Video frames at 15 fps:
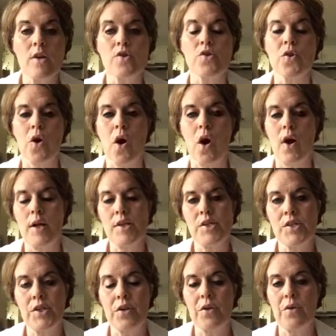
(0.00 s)
drawn
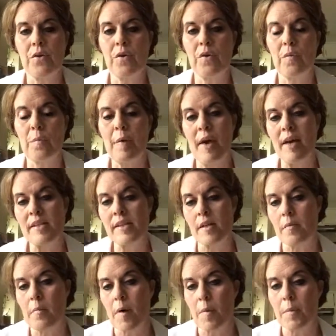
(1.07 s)
to pinks
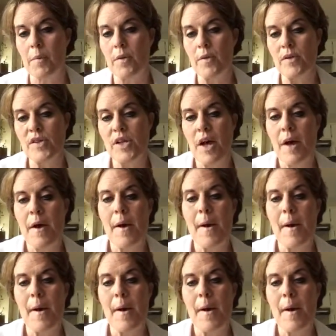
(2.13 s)
and purples